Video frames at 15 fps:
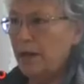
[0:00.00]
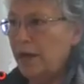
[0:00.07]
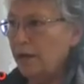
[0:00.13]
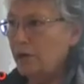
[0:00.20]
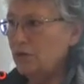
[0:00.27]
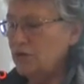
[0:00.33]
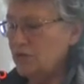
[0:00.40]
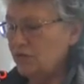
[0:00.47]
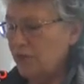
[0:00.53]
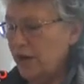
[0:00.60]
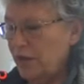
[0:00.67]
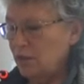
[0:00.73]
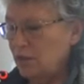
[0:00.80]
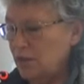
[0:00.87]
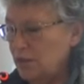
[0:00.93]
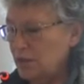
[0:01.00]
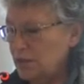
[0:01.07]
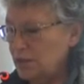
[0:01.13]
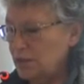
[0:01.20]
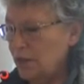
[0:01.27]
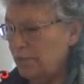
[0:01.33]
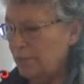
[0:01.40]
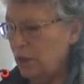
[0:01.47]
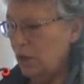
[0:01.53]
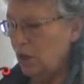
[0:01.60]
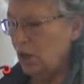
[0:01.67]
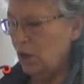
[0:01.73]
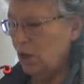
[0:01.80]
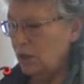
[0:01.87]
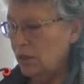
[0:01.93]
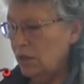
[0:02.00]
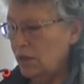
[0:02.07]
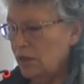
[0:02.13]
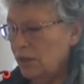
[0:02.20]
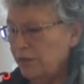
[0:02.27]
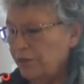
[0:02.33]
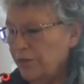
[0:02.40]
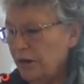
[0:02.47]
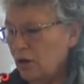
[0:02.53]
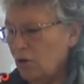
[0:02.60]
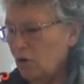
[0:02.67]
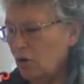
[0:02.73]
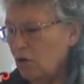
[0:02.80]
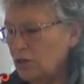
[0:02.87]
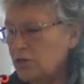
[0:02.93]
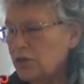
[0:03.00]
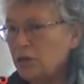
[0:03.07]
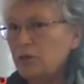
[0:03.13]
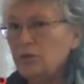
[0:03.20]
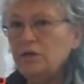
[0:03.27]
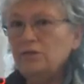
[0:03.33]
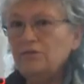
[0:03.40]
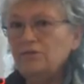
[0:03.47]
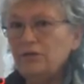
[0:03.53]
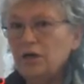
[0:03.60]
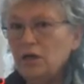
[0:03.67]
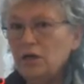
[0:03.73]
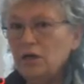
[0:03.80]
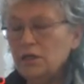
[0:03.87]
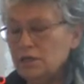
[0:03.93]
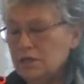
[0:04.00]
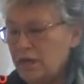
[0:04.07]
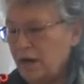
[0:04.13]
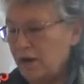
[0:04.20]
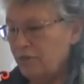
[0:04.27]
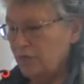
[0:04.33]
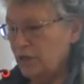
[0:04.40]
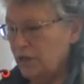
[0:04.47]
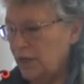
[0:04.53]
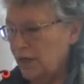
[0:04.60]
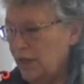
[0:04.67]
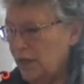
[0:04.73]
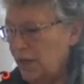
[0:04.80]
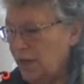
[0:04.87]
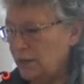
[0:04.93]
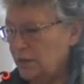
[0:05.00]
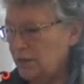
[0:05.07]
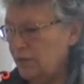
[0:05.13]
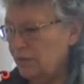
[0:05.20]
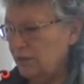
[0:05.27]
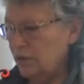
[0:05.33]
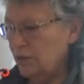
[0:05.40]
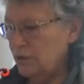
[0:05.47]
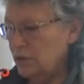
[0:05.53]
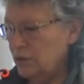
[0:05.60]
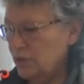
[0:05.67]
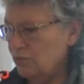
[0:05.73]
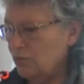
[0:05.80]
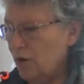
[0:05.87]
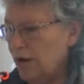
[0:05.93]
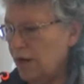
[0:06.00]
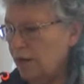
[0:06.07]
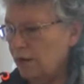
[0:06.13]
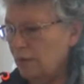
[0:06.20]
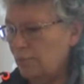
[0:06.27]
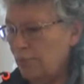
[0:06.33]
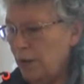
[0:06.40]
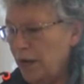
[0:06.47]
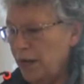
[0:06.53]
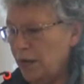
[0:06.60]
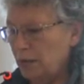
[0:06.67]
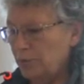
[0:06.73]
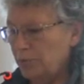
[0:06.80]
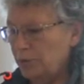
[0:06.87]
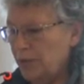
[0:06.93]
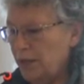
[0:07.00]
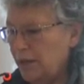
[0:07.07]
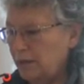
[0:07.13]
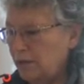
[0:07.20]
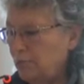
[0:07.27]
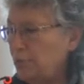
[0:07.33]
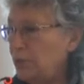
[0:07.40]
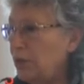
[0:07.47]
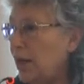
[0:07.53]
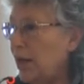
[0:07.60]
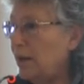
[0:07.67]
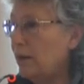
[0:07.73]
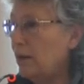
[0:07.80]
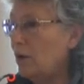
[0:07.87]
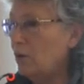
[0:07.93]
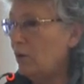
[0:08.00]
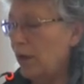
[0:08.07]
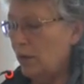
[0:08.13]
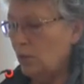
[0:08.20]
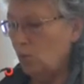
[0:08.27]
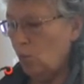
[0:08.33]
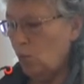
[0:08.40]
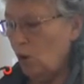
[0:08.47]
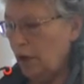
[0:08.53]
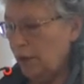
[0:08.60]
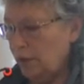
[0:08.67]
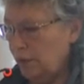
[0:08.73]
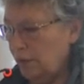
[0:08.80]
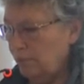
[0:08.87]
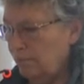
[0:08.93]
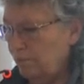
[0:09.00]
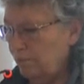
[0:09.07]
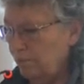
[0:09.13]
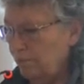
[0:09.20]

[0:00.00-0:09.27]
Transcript: patterns found in Islamic art that are also in various everyday activities: riding a bike, playing the piano, and walking.